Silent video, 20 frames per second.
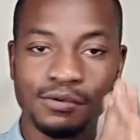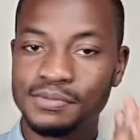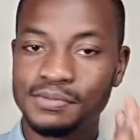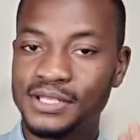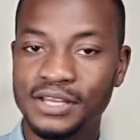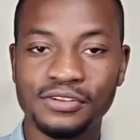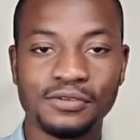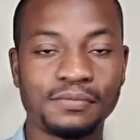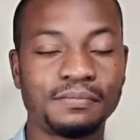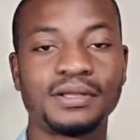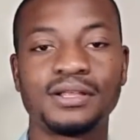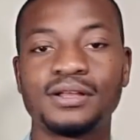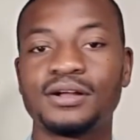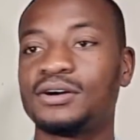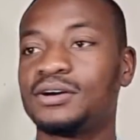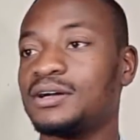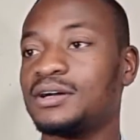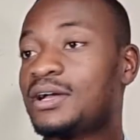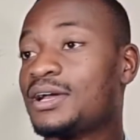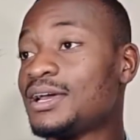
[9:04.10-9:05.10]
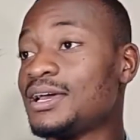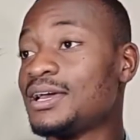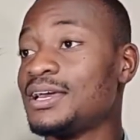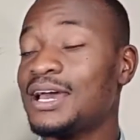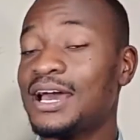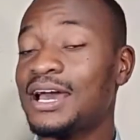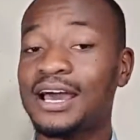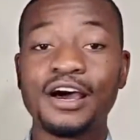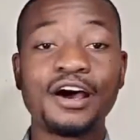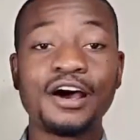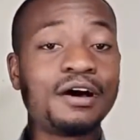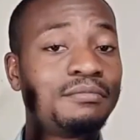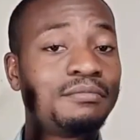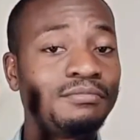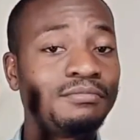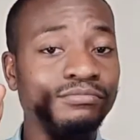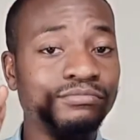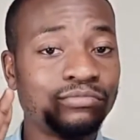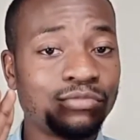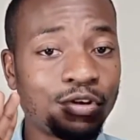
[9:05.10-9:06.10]
that you belong,
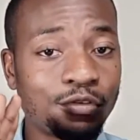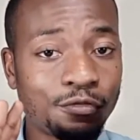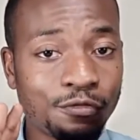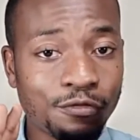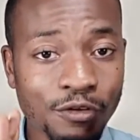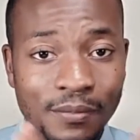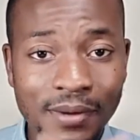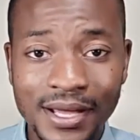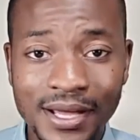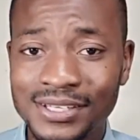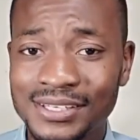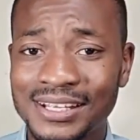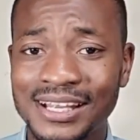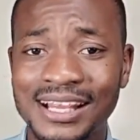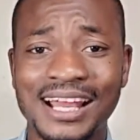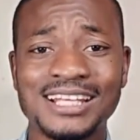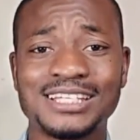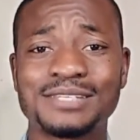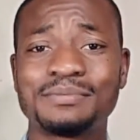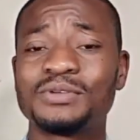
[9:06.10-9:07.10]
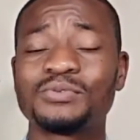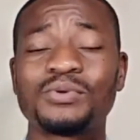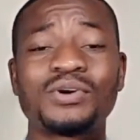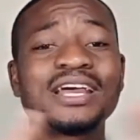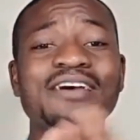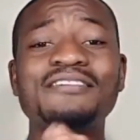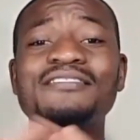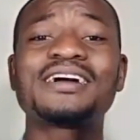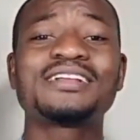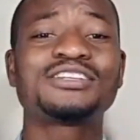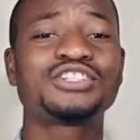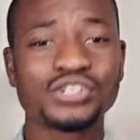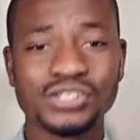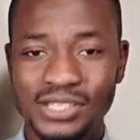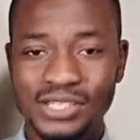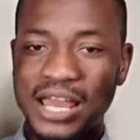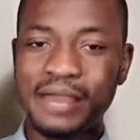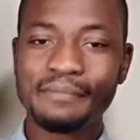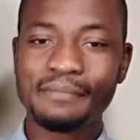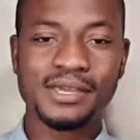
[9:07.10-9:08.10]
former classmates, whatever.
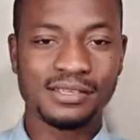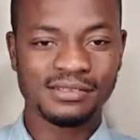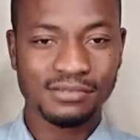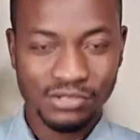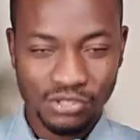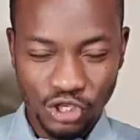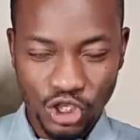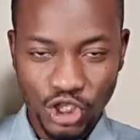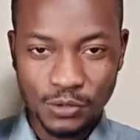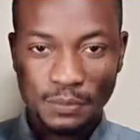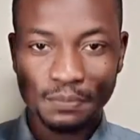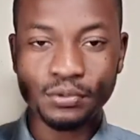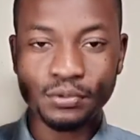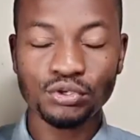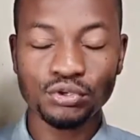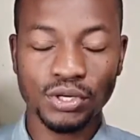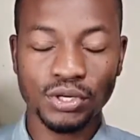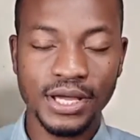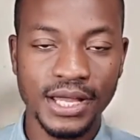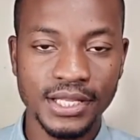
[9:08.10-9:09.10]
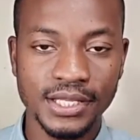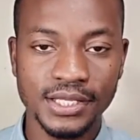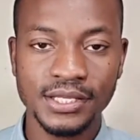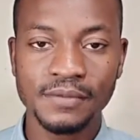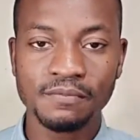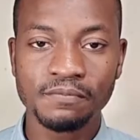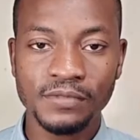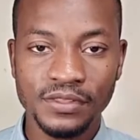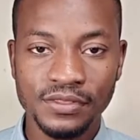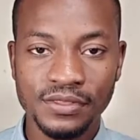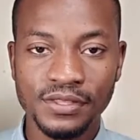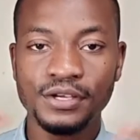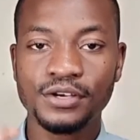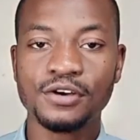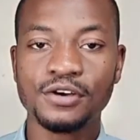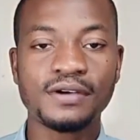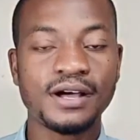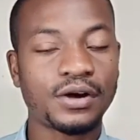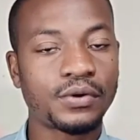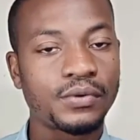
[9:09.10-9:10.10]
Just people you can think
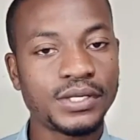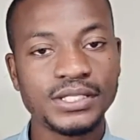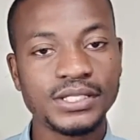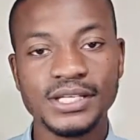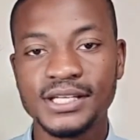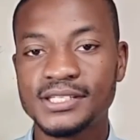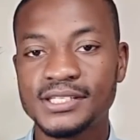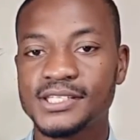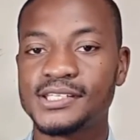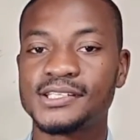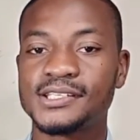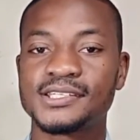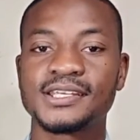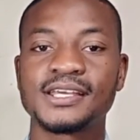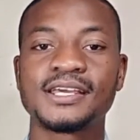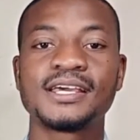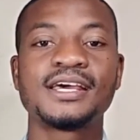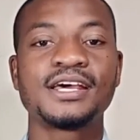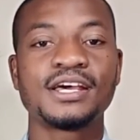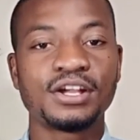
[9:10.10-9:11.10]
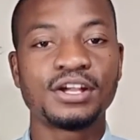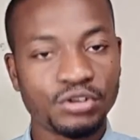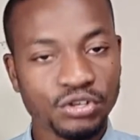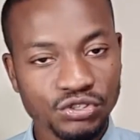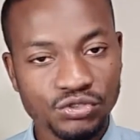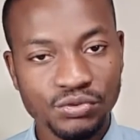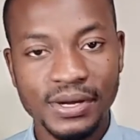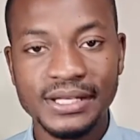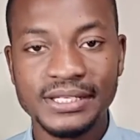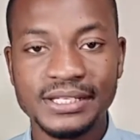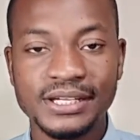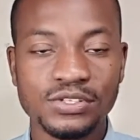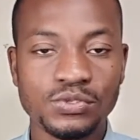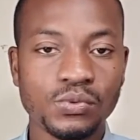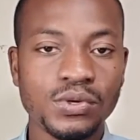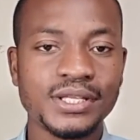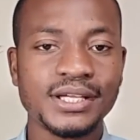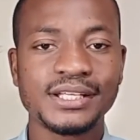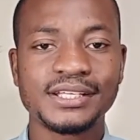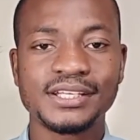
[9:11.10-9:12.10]
of, acquaintances. Just write out
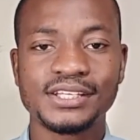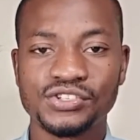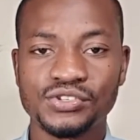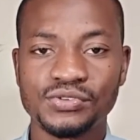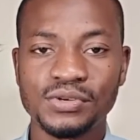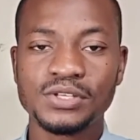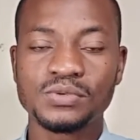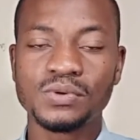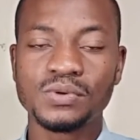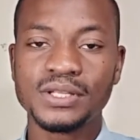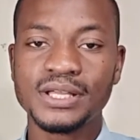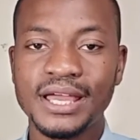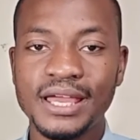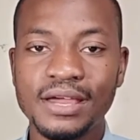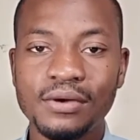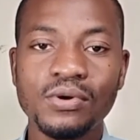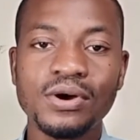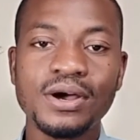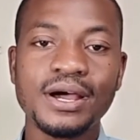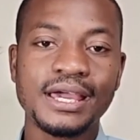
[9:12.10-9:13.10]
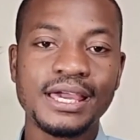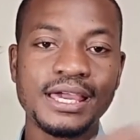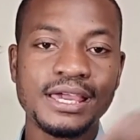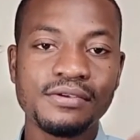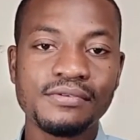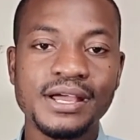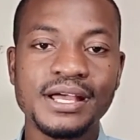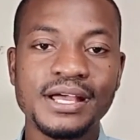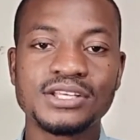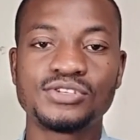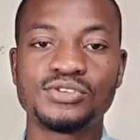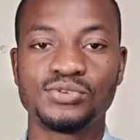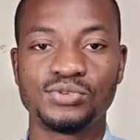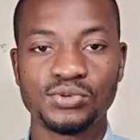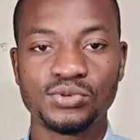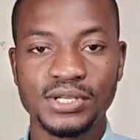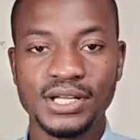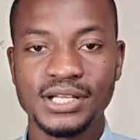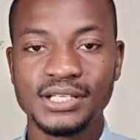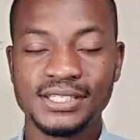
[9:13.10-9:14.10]
what are their strengths, what areas you know
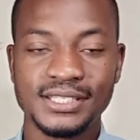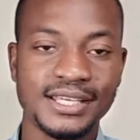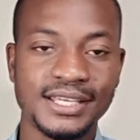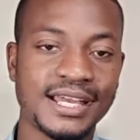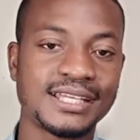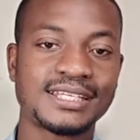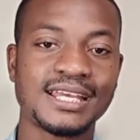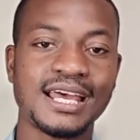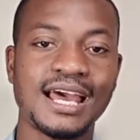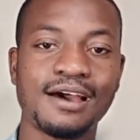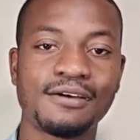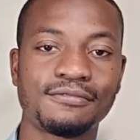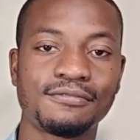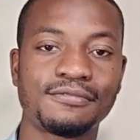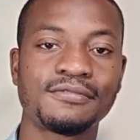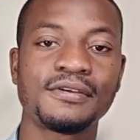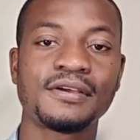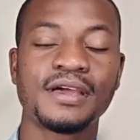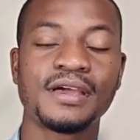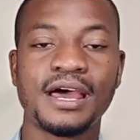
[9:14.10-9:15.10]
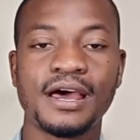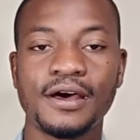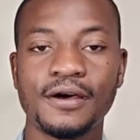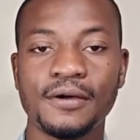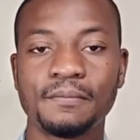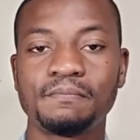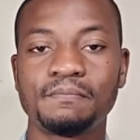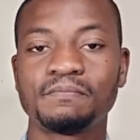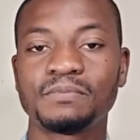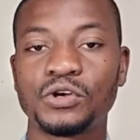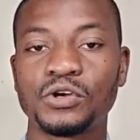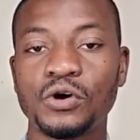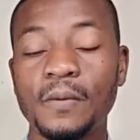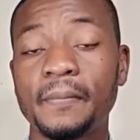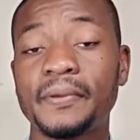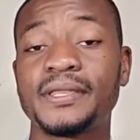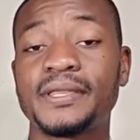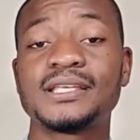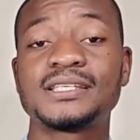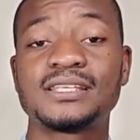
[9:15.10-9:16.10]
that these guys have
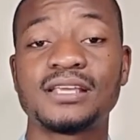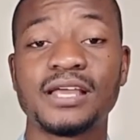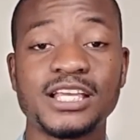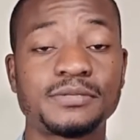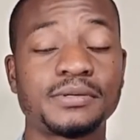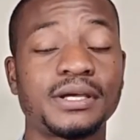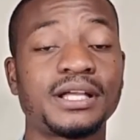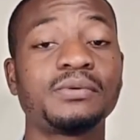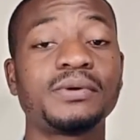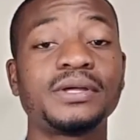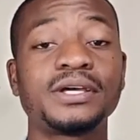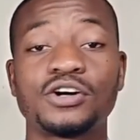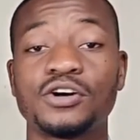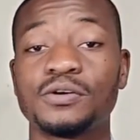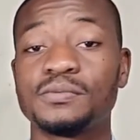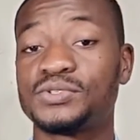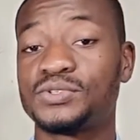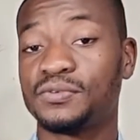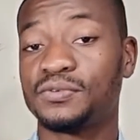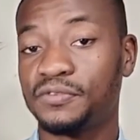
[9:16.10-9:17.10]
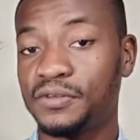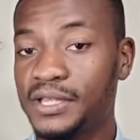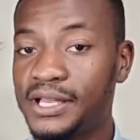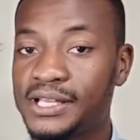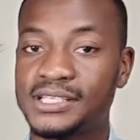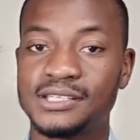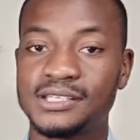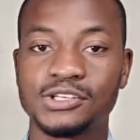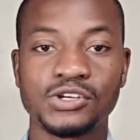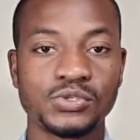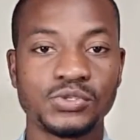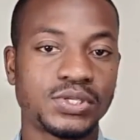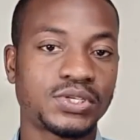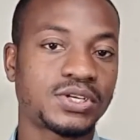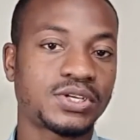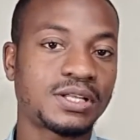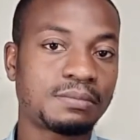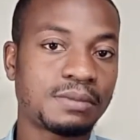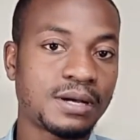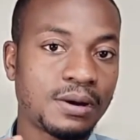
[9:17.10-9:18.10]
competence in, especially when it comes to finances, because we're
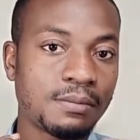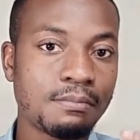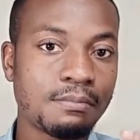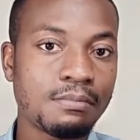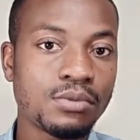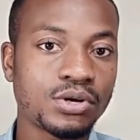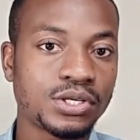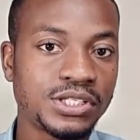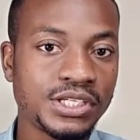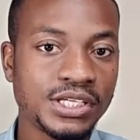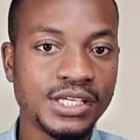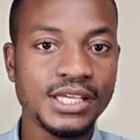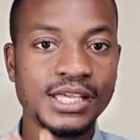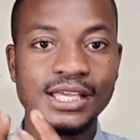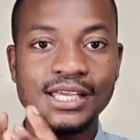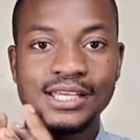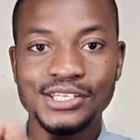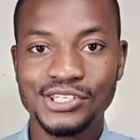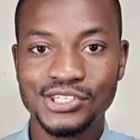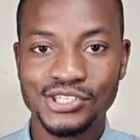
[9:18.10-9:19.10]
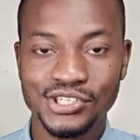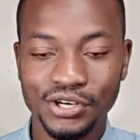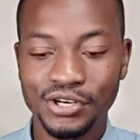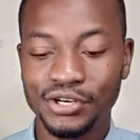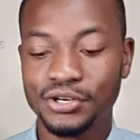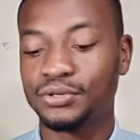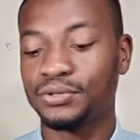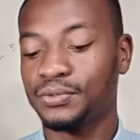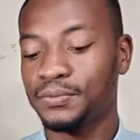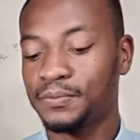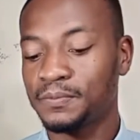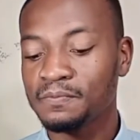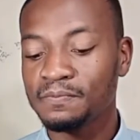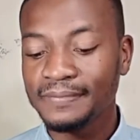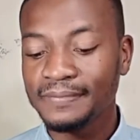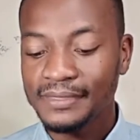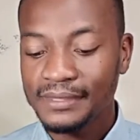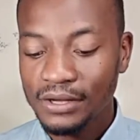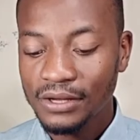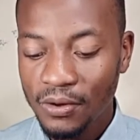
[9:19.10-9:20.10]
talking about money circle.
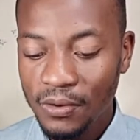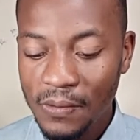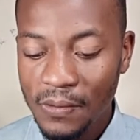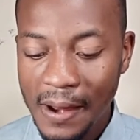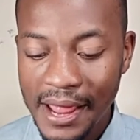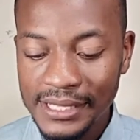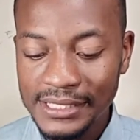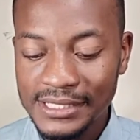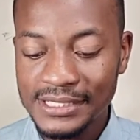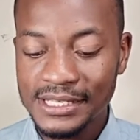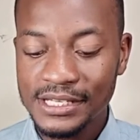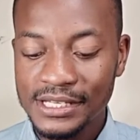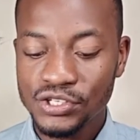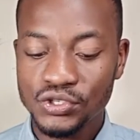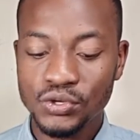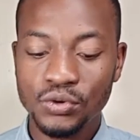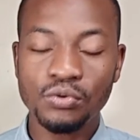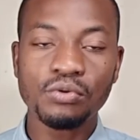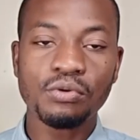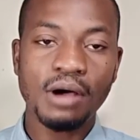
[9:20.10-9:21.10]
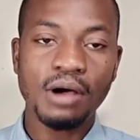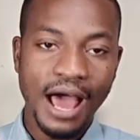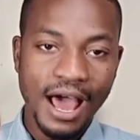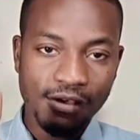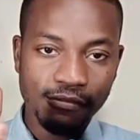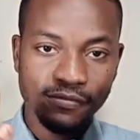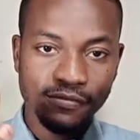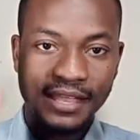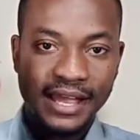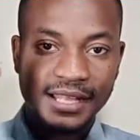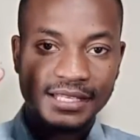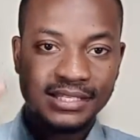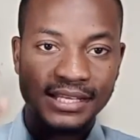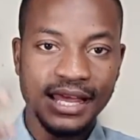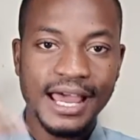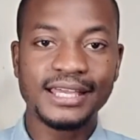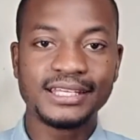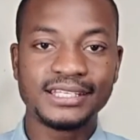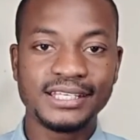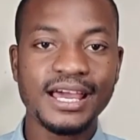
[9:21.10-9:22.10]
All right. So have that
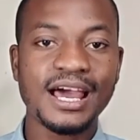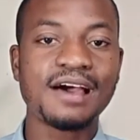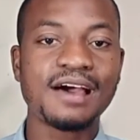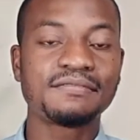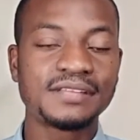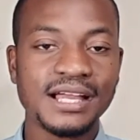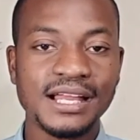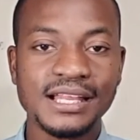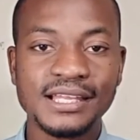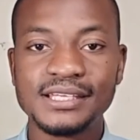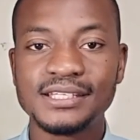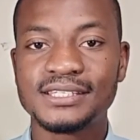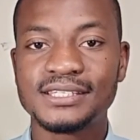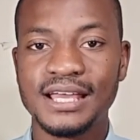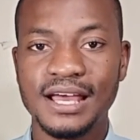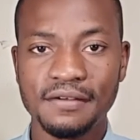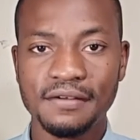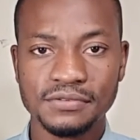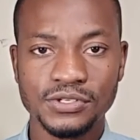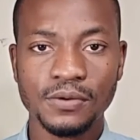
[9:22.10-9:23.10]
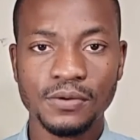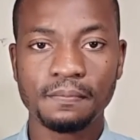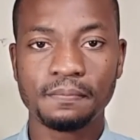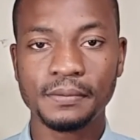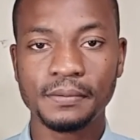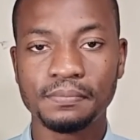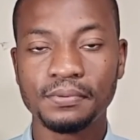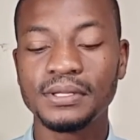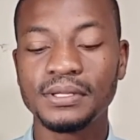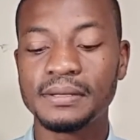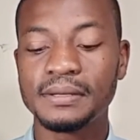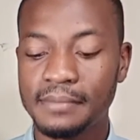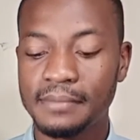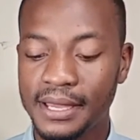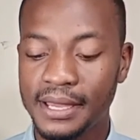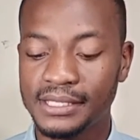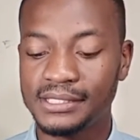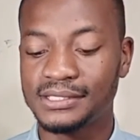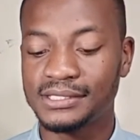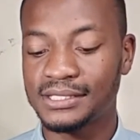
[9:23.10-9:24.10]
idea, have that list, have some people in
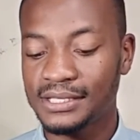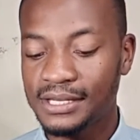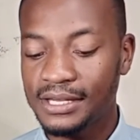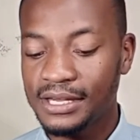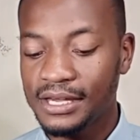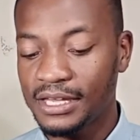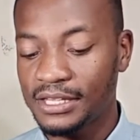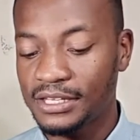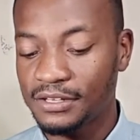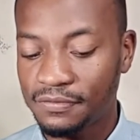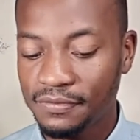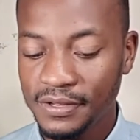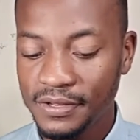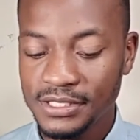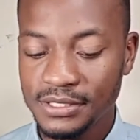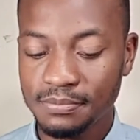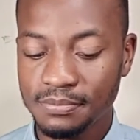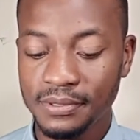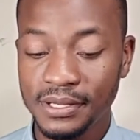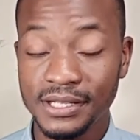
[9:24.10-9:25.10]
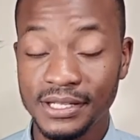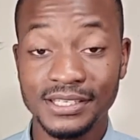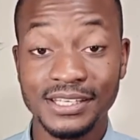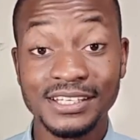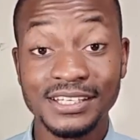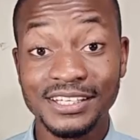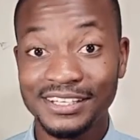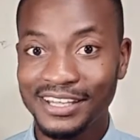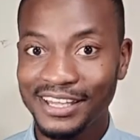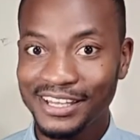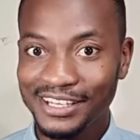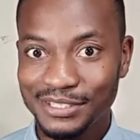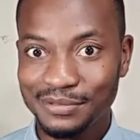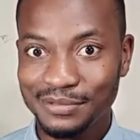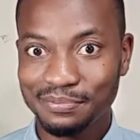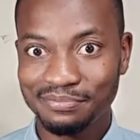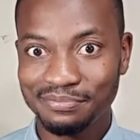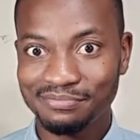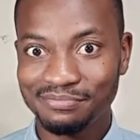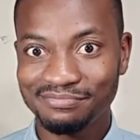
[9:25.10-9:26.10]
mind in the first place.
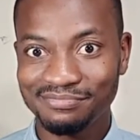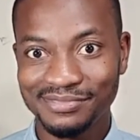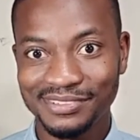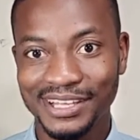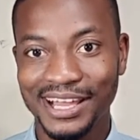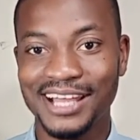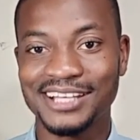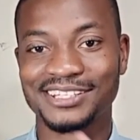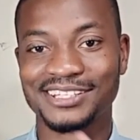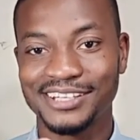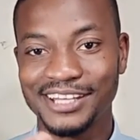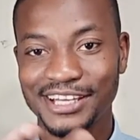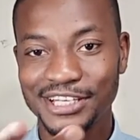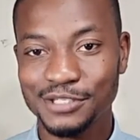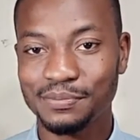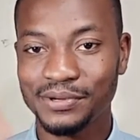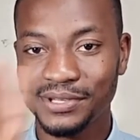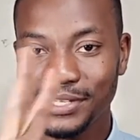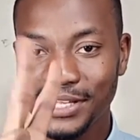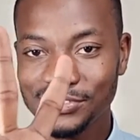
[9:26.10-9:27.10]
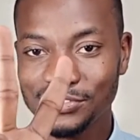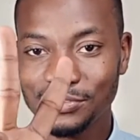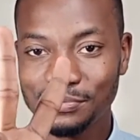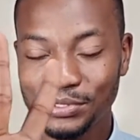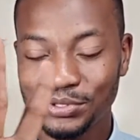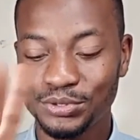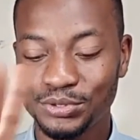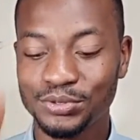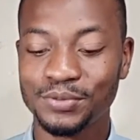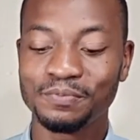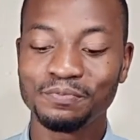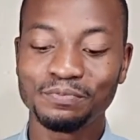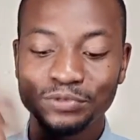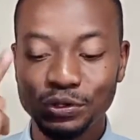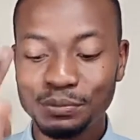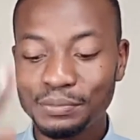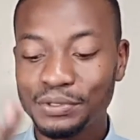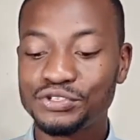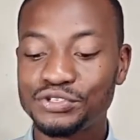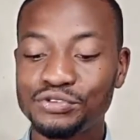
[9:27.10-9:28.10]
As the next point, that's number two.
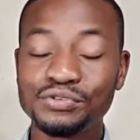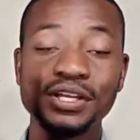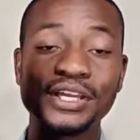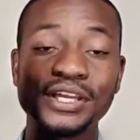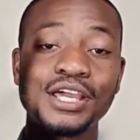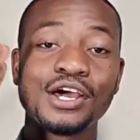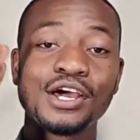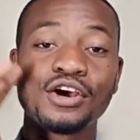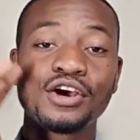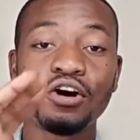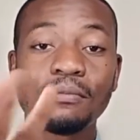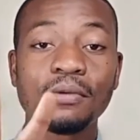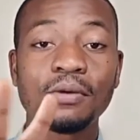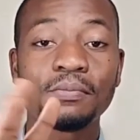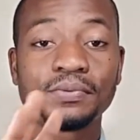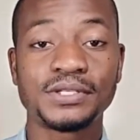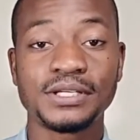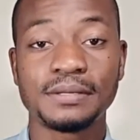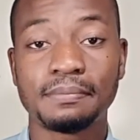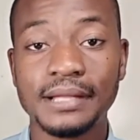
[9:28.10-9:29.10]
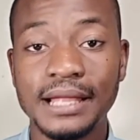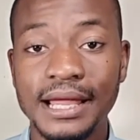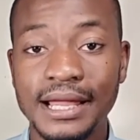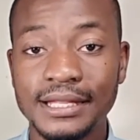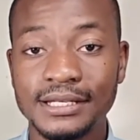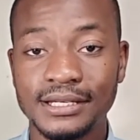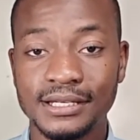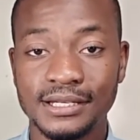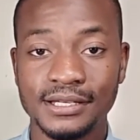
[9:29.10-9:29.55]
Number three, come up with a plan.